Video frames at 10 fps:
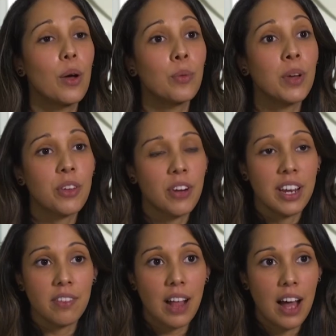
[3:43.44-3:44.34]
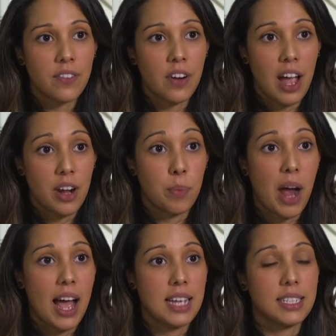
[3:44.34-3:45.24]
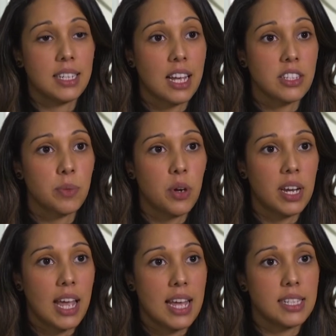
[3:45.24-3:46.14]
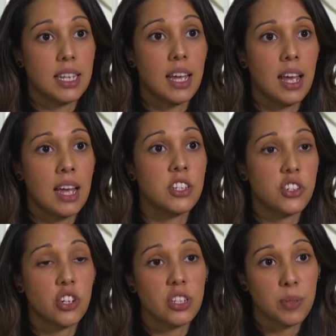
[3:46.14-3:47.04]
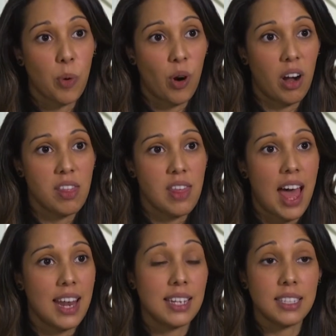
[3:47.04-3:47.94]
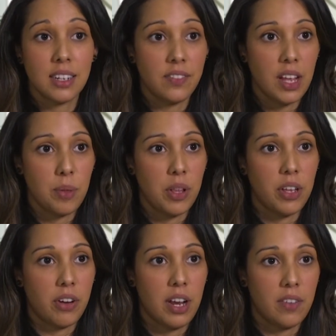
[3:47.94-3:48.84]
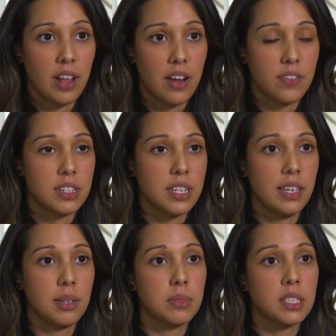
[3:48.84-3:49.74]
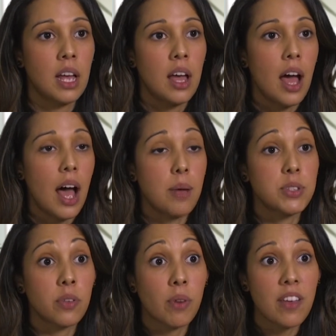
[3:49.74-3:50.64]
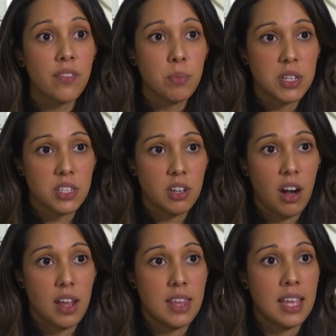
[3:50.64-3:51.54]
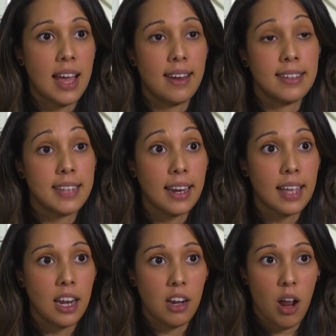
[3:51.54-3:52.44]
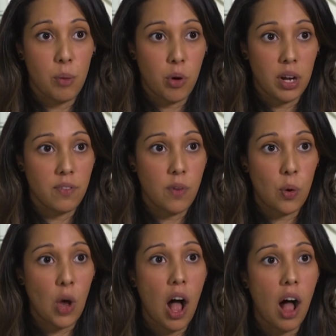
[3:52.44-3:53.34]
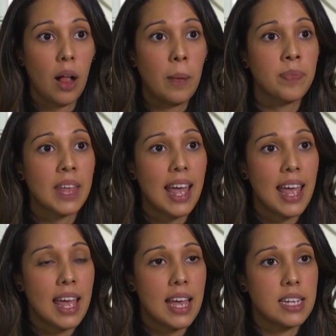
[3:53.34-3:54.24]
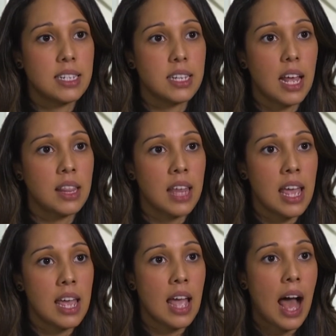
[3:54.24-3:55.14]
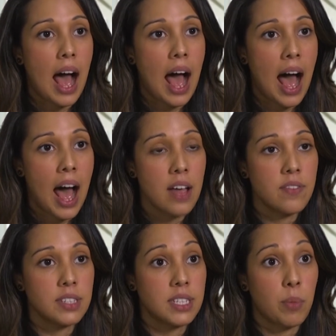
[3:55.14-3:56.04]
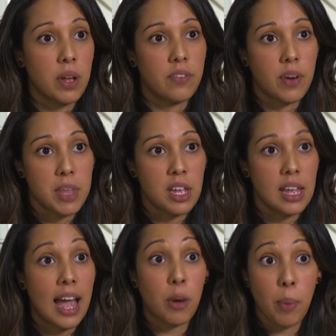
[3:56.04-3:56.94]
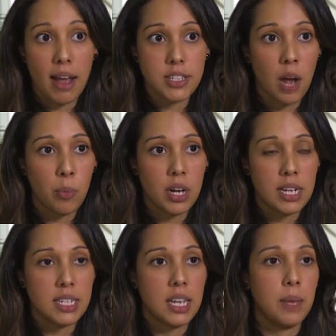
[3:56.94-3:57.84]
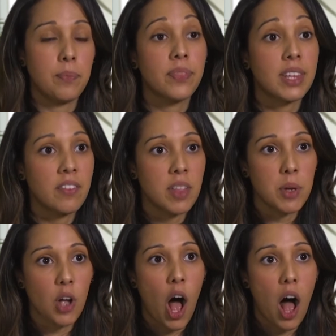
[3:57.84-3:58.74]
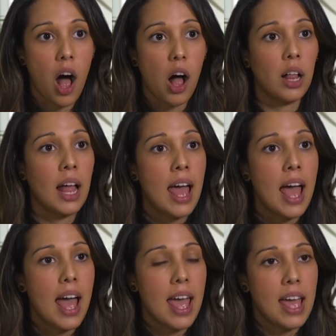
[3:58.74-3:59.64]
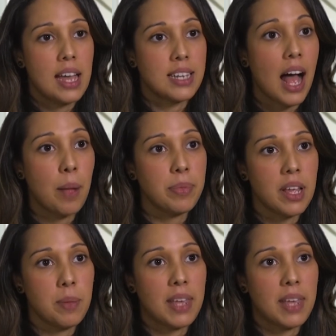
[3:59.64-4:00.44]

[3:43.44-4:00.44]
With Creative Cloud for Enterprise, the customer gets additional support that isn't available in Creative Cloud for Teams. So right from the start, they get a dedicated onboarding phone call, and they have someone from the enterprise onboarding team give them a call and help them